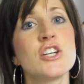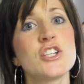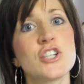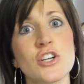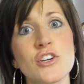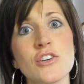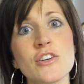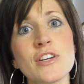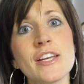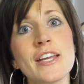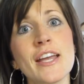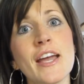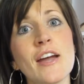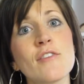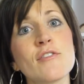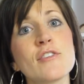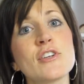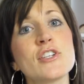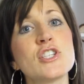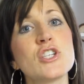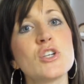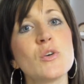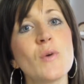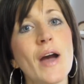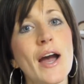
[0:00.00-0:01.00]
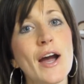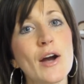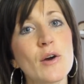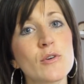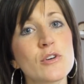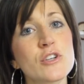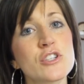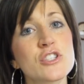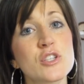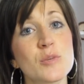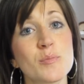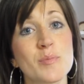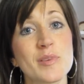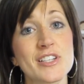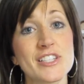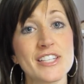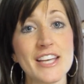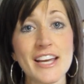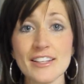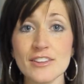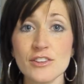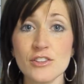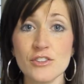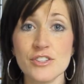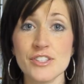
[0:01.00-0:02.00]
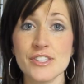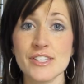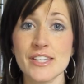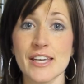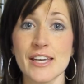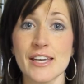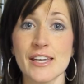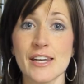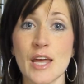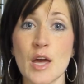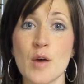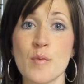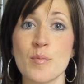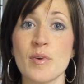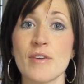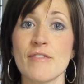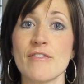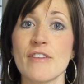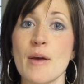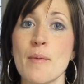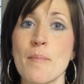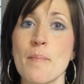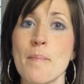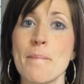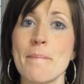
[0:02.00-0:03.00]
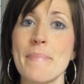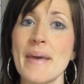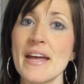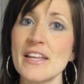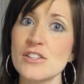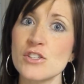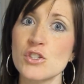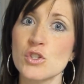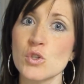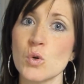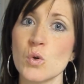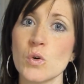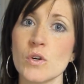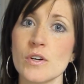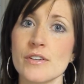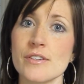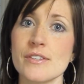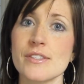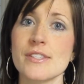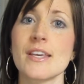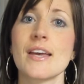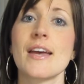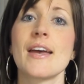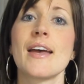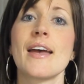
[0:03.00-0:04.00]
turning every two hours to protect their skin and prevent bed sores,